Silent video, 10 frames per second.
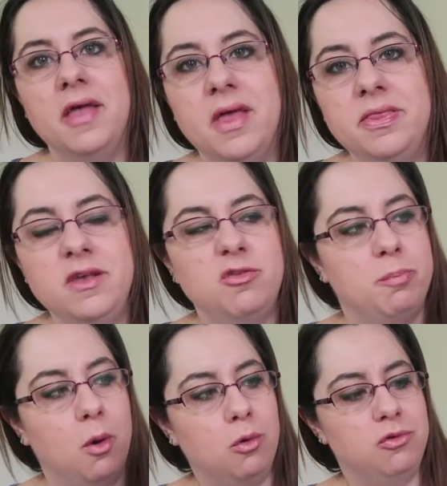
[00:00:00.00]
And then these
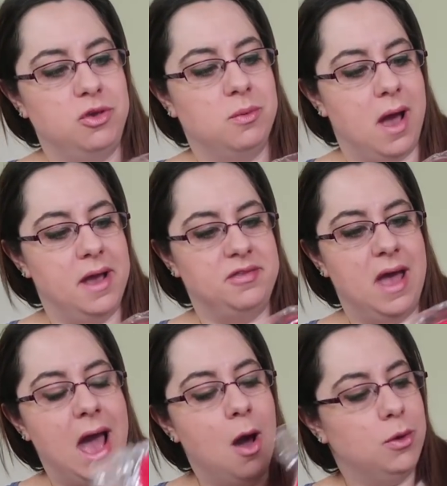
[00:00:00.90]
bowls, you guys,
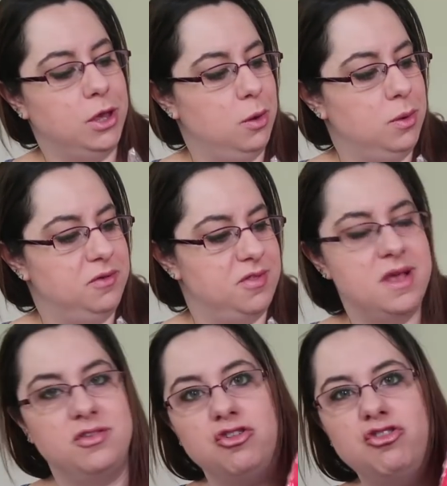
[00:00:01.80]
how cute is
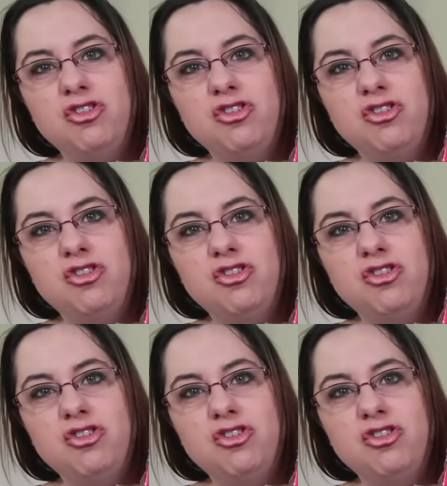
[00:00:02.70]
this?